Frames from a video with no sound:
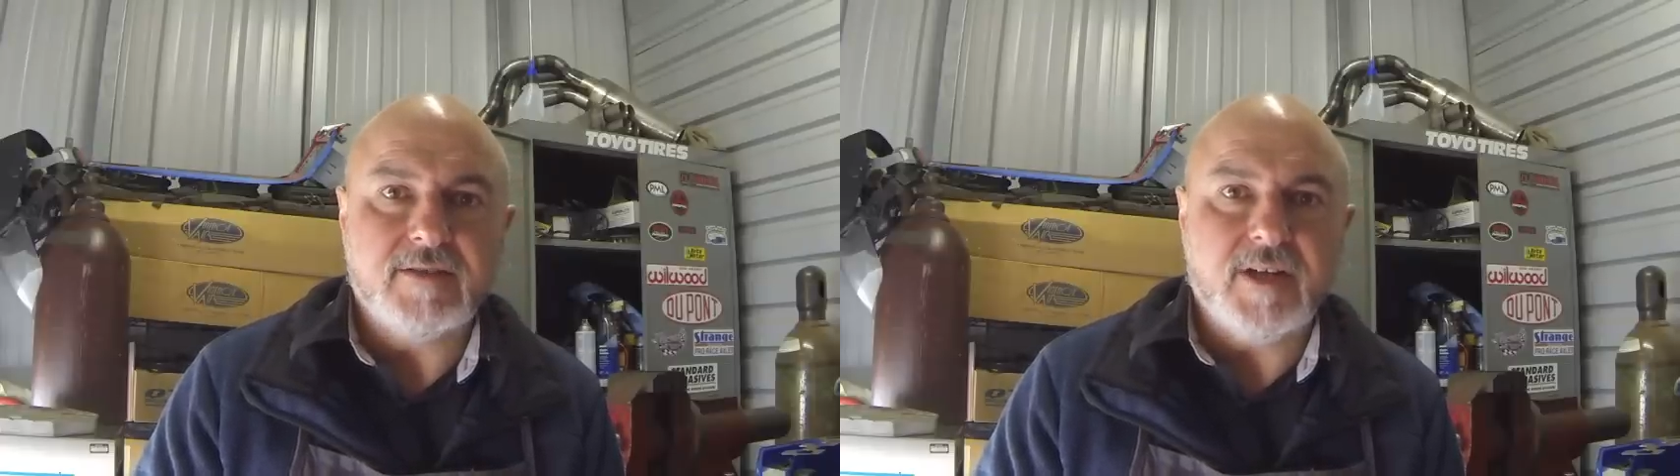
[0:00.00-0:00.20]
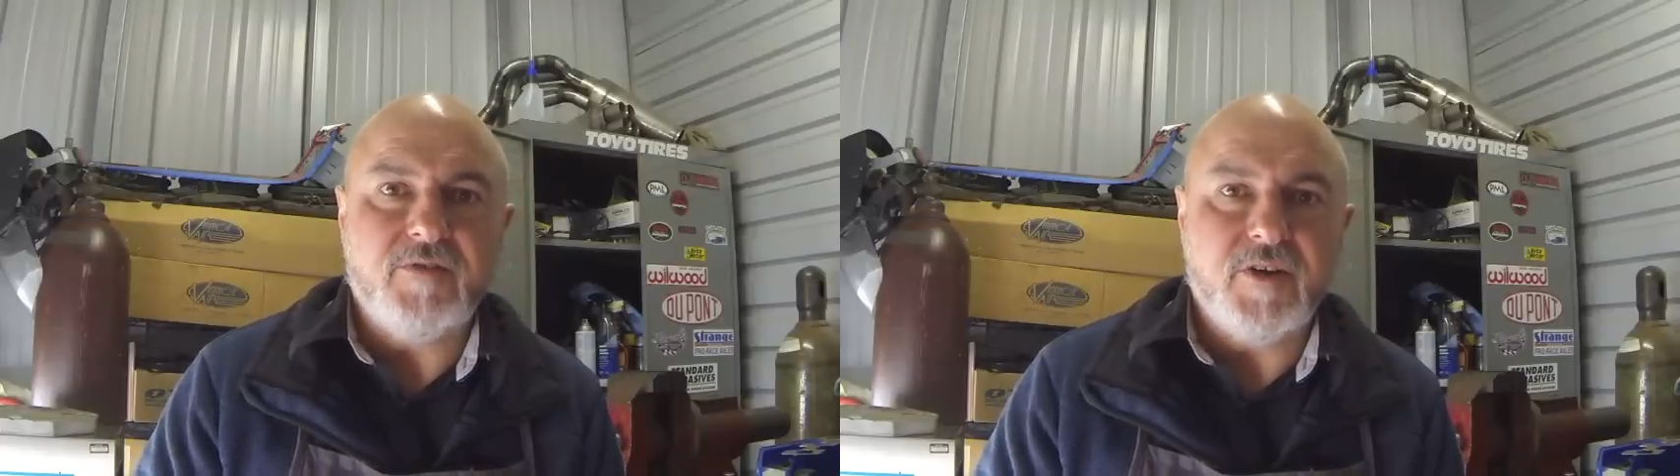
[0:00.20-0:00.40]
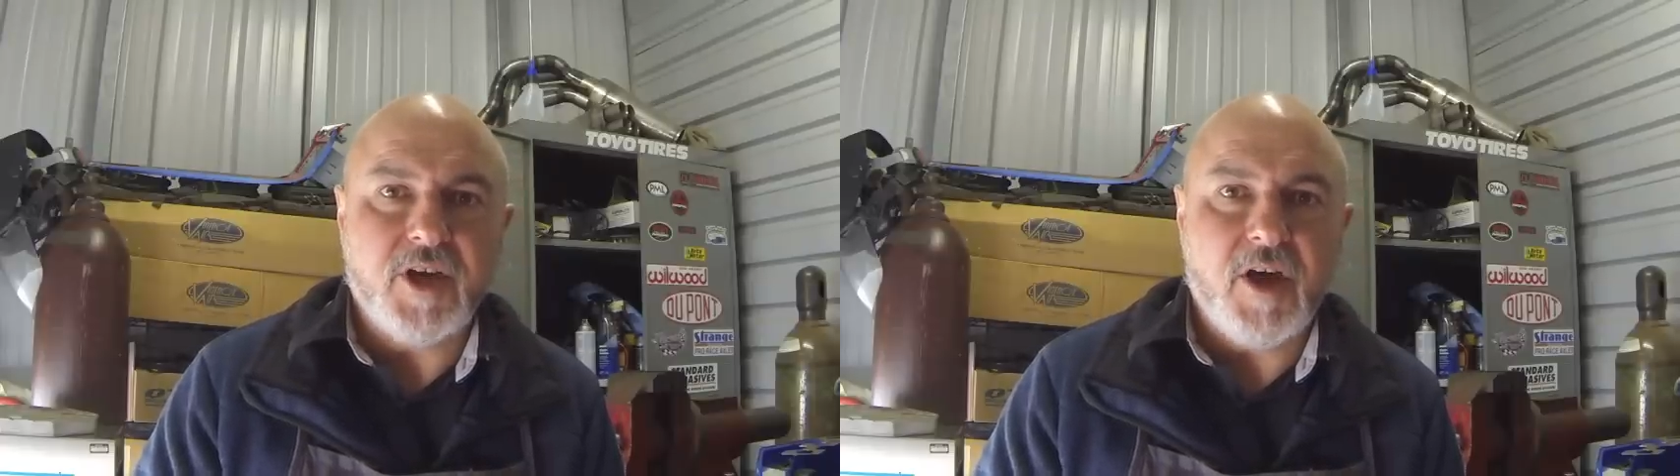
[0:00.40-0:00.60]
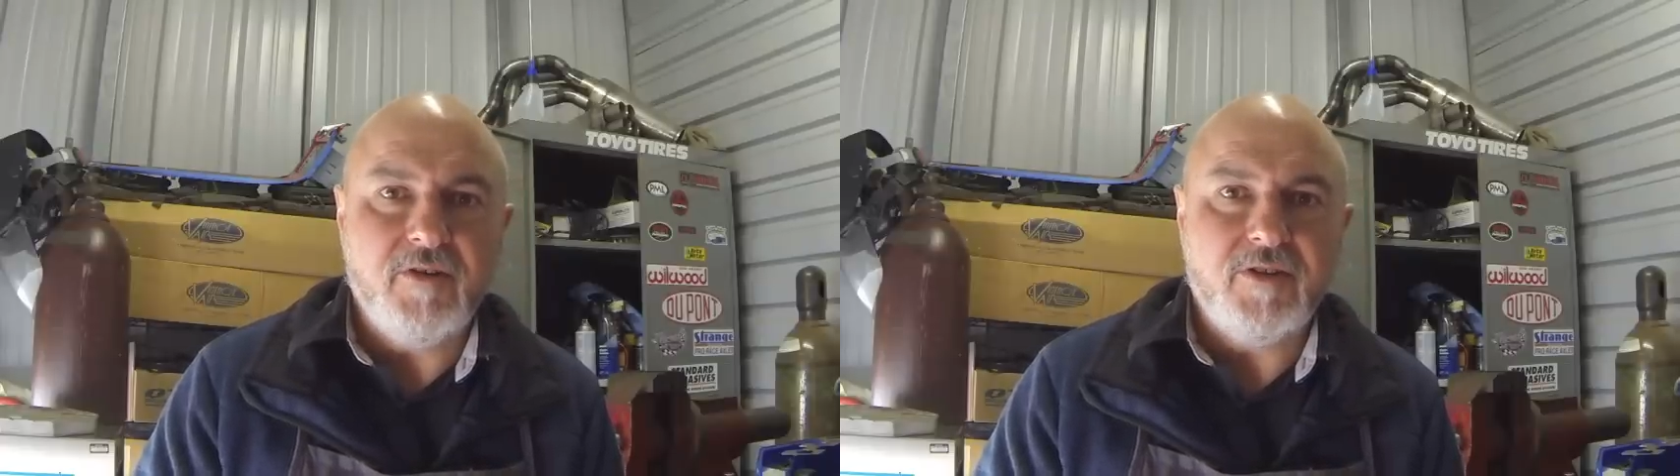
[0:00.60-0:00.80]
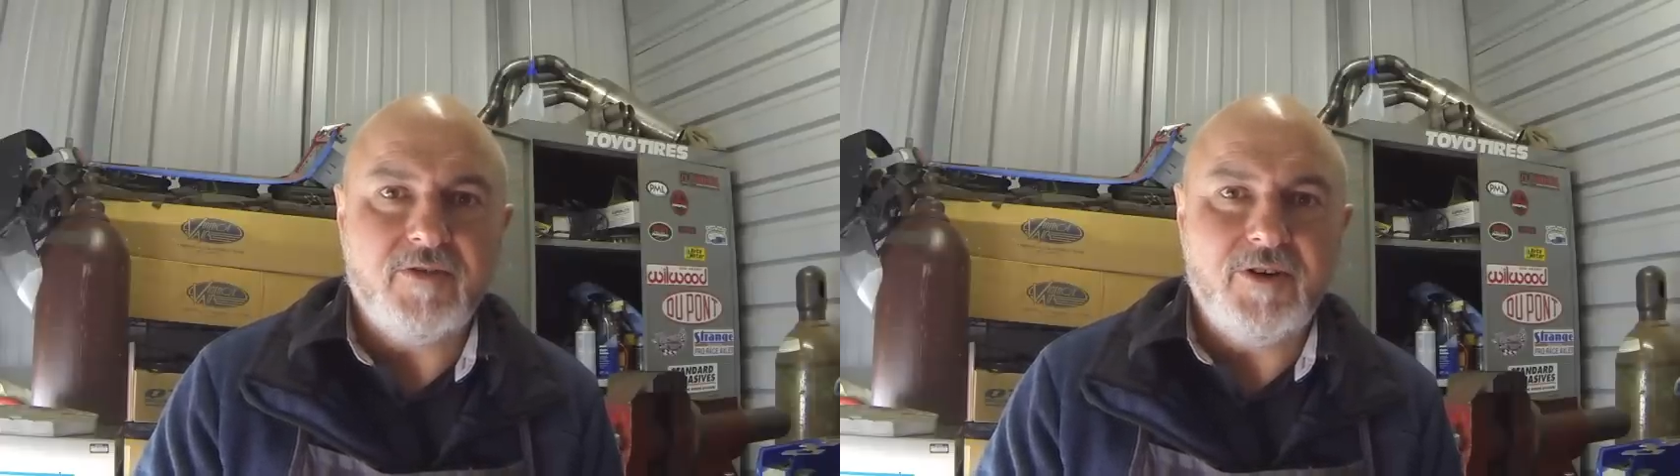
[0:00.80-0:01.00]
So if you're
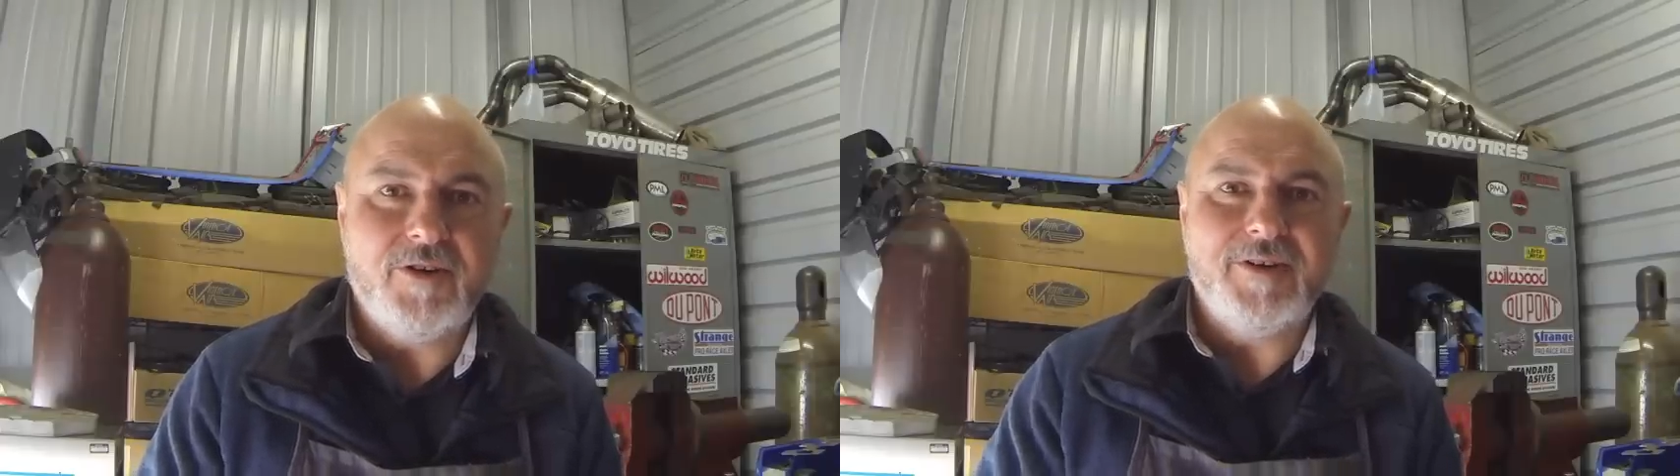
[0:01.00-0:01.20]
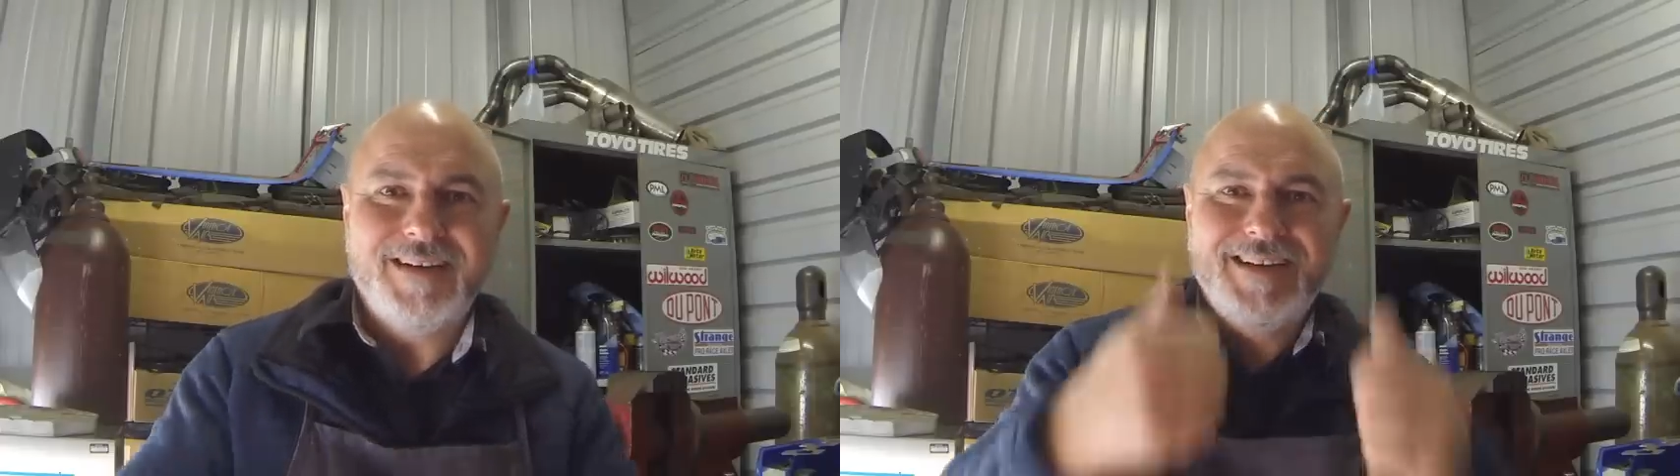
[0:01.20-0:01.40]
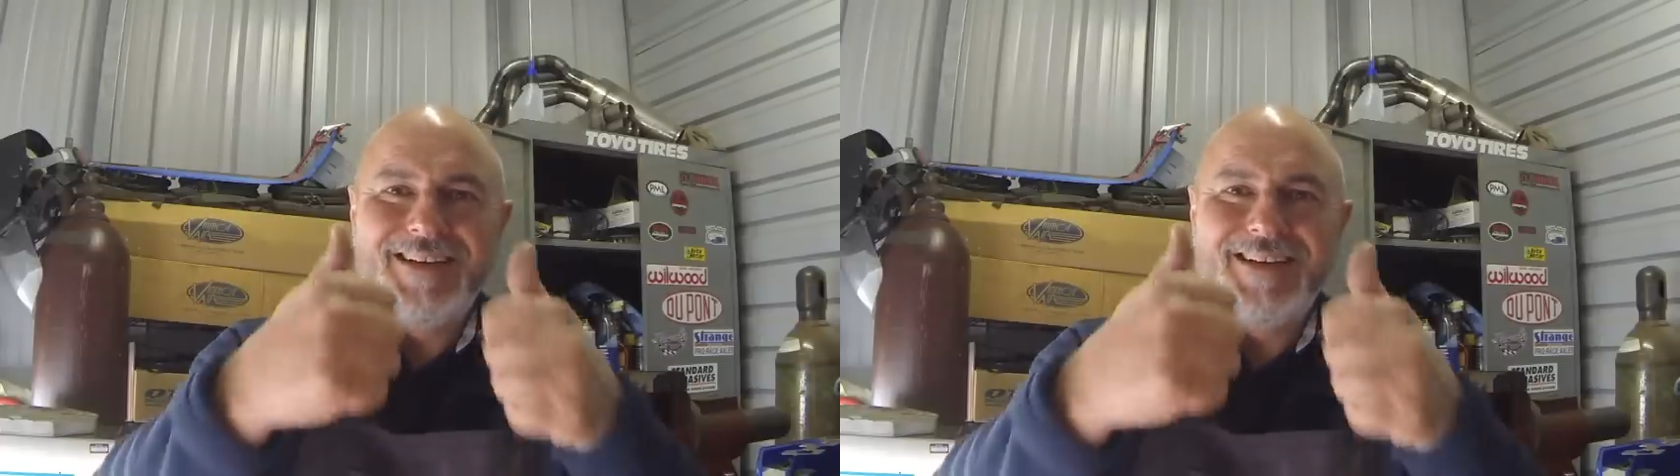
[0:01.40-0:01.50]
going through it,